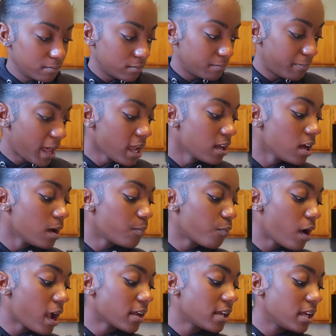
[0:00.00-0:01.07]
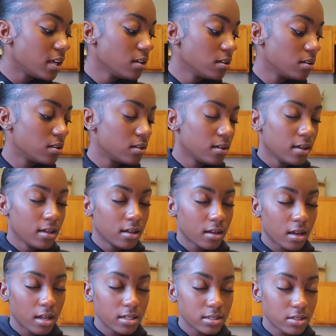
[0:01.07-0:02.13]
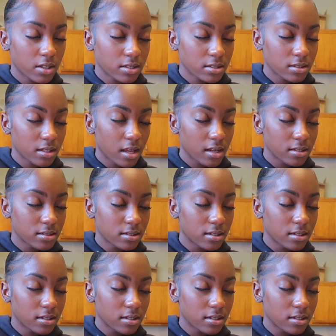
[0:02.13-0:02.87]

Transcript: Back up, Rocky. God is just God is